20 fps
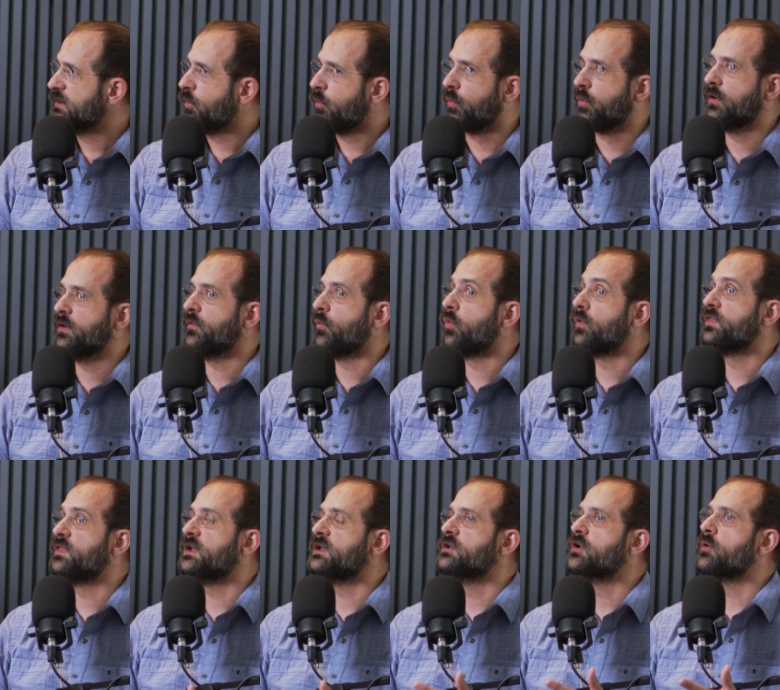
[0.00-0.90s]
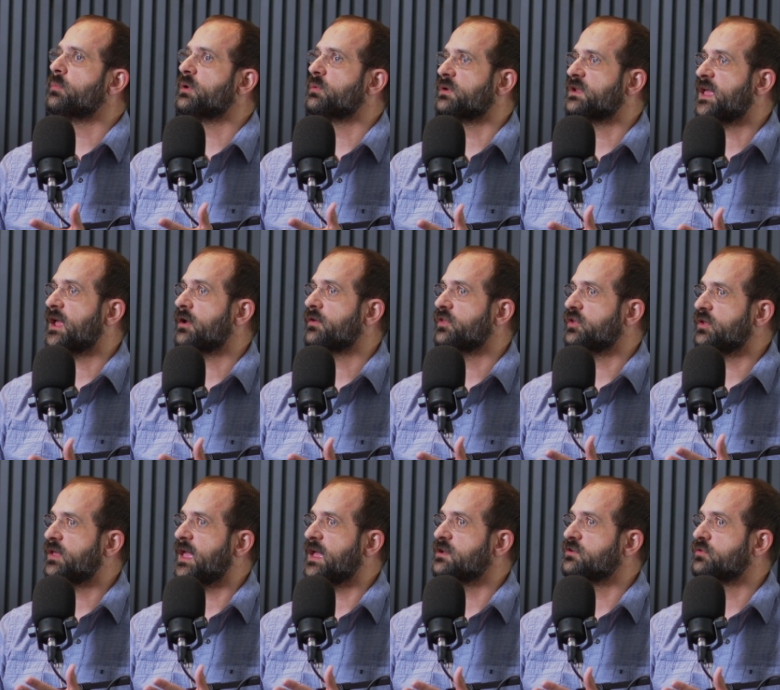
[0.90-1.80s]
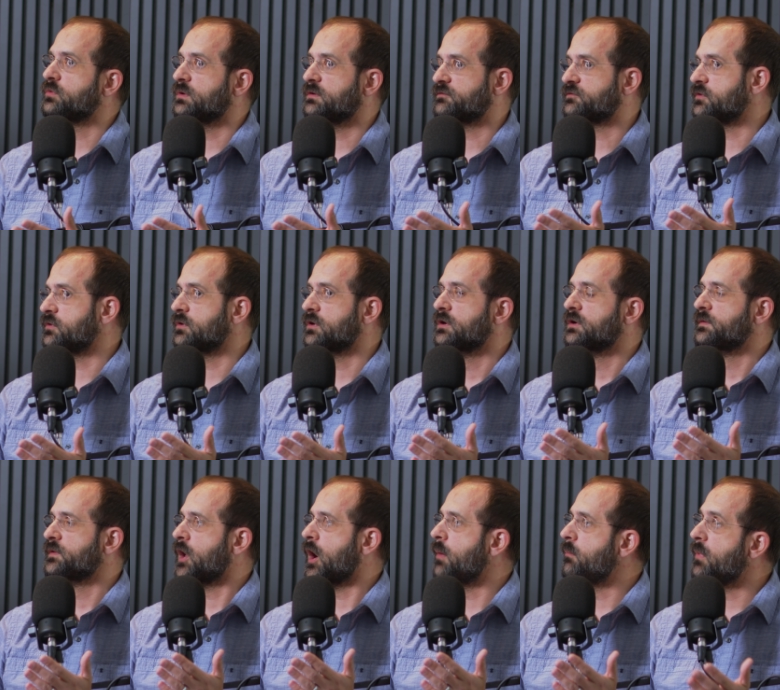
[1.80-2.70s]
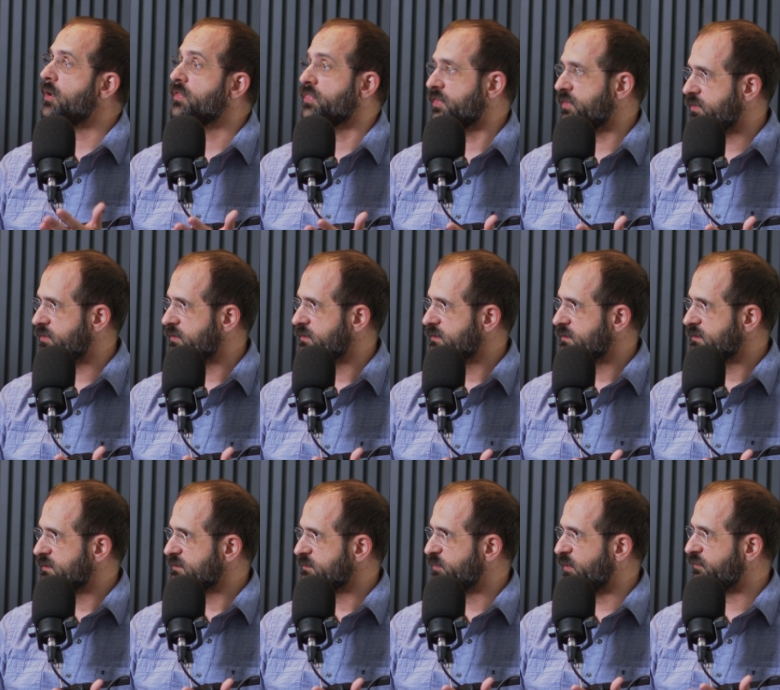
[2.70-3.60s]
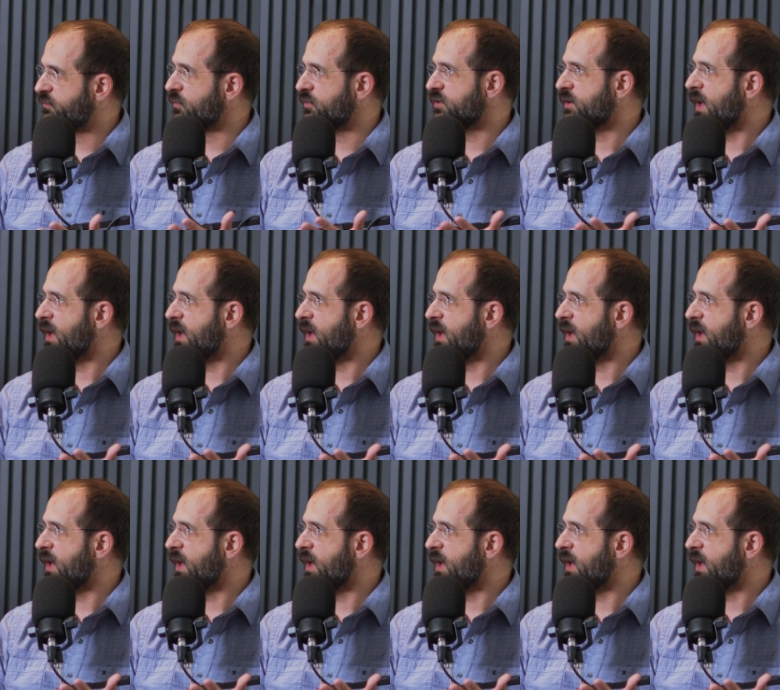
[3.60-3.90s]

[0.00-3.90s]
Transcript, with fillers: or or that nobody would care that you can't do it for a month before you